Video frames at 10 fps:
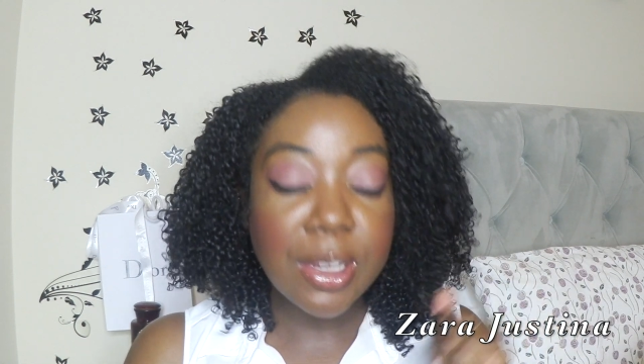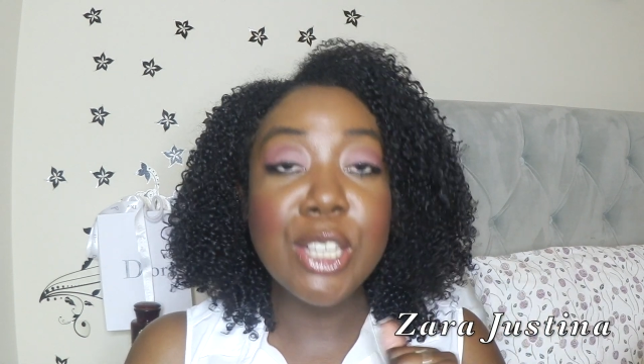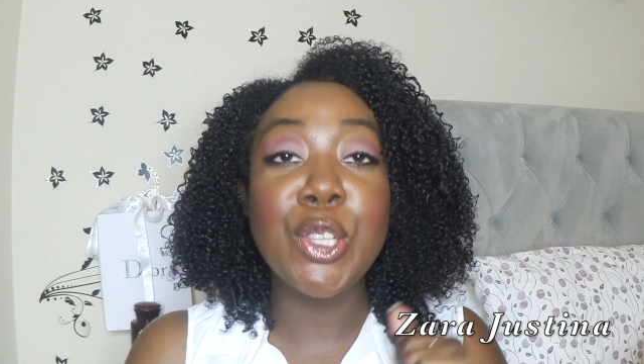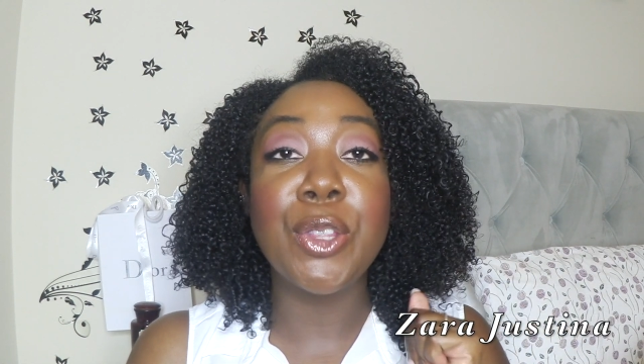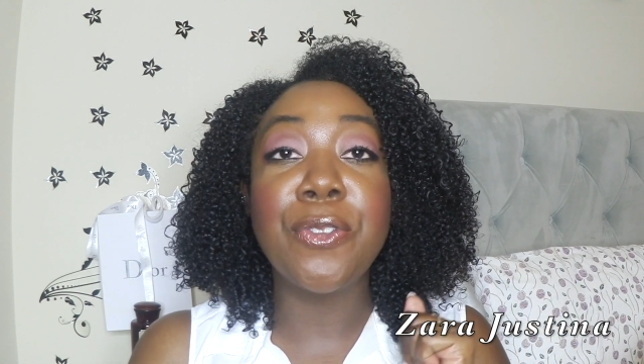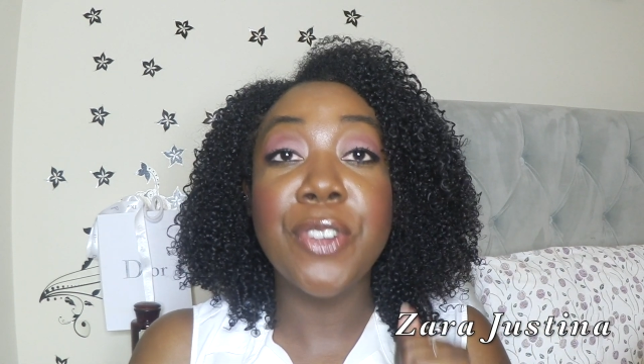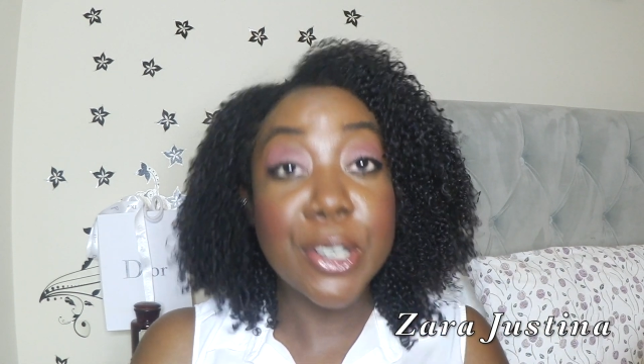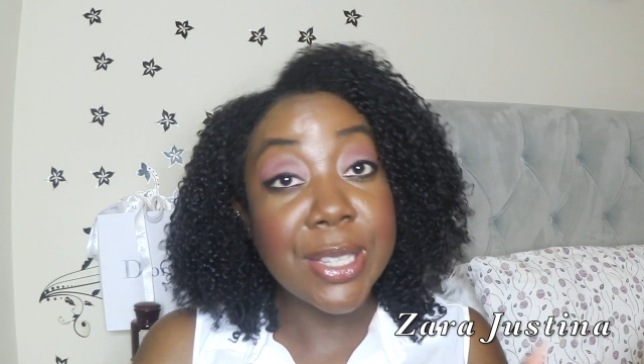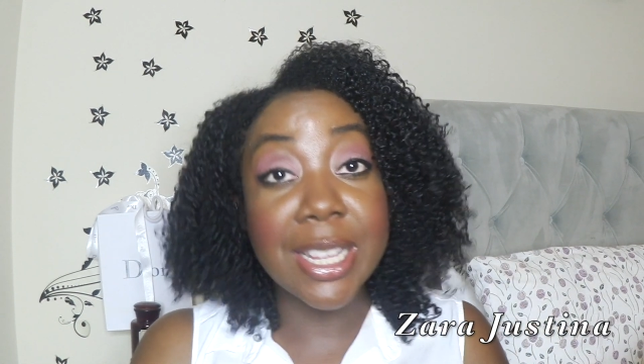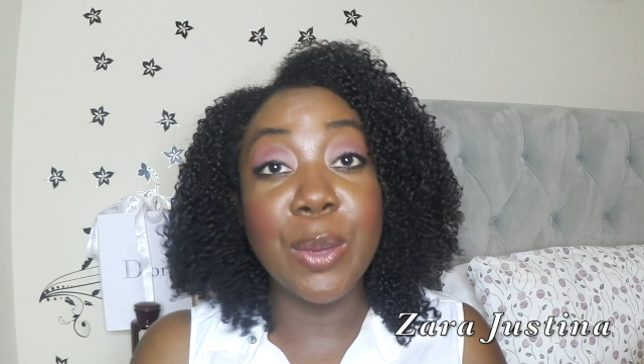So the
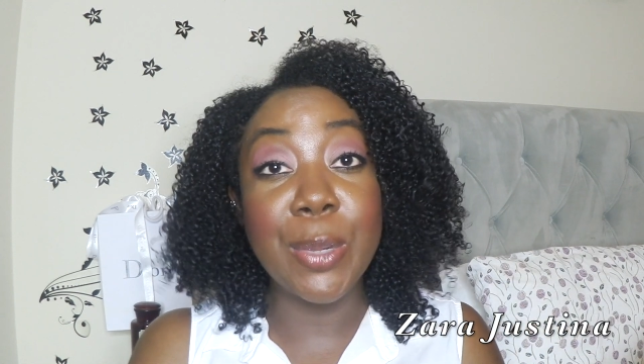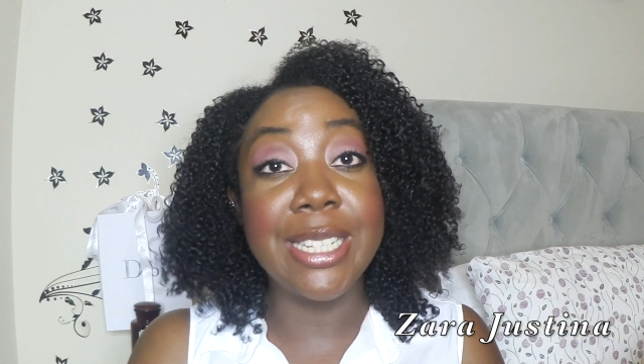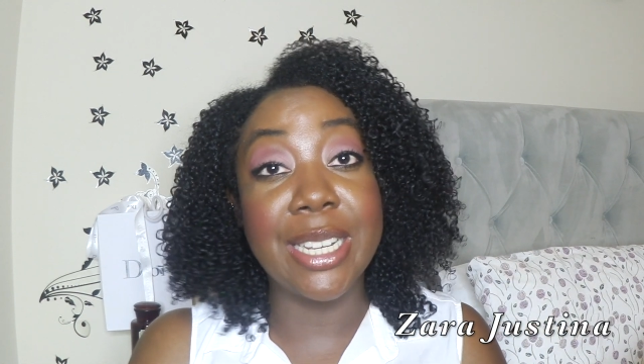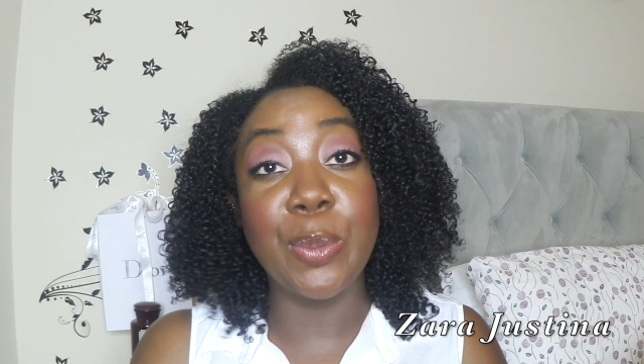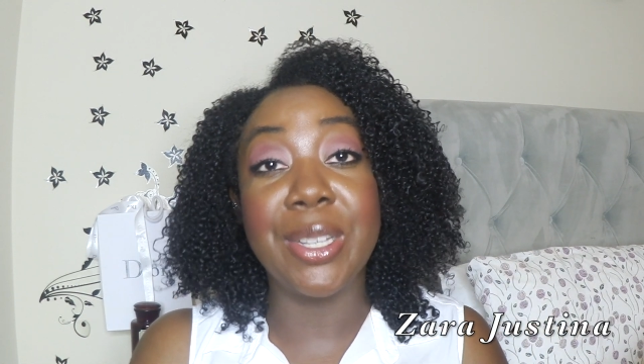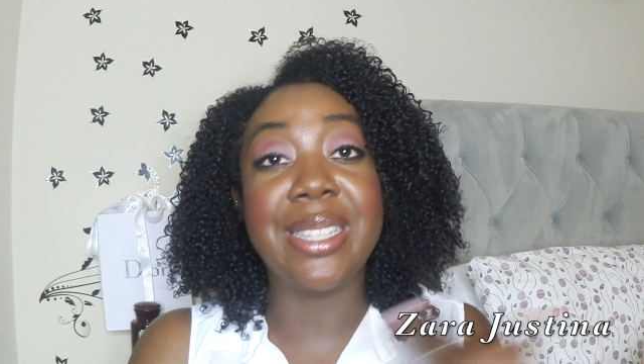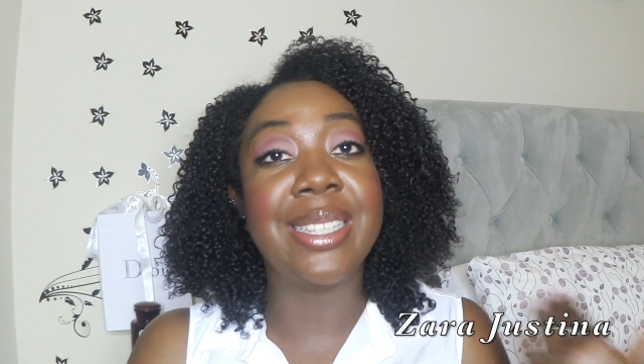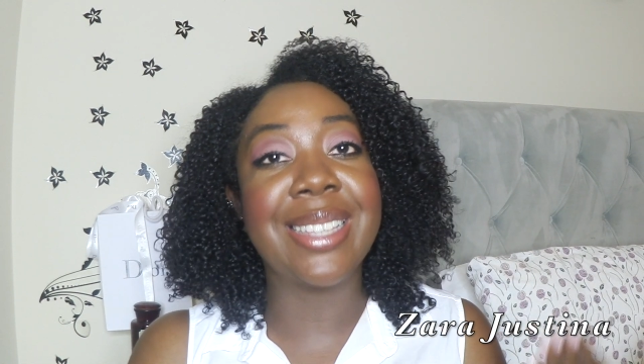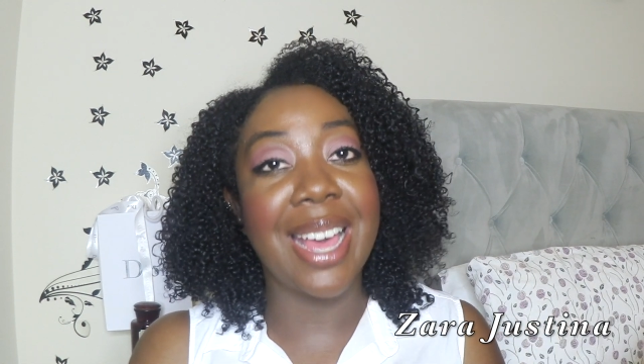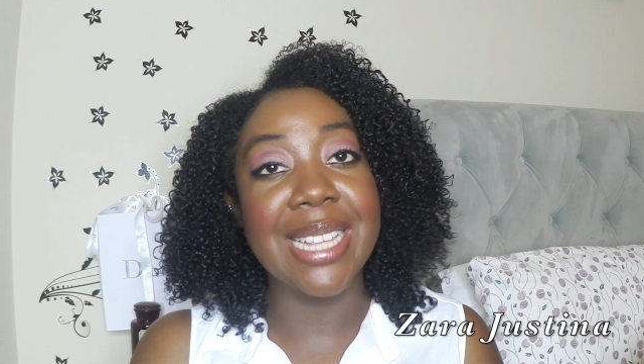first thing we did was
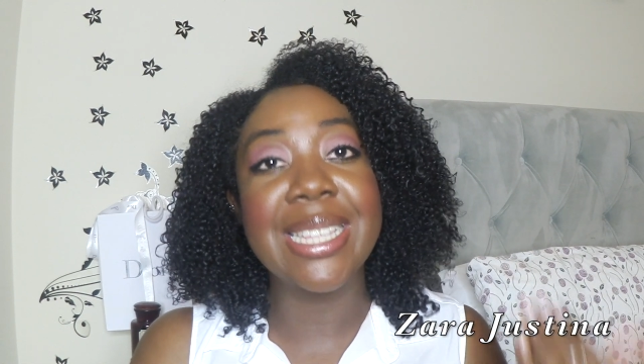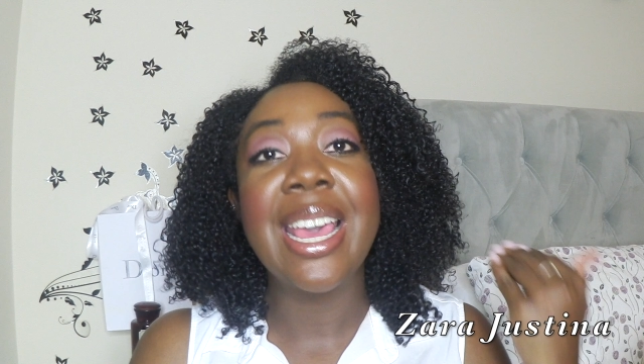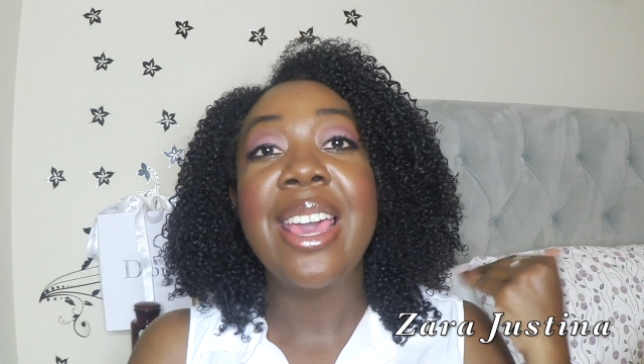discuss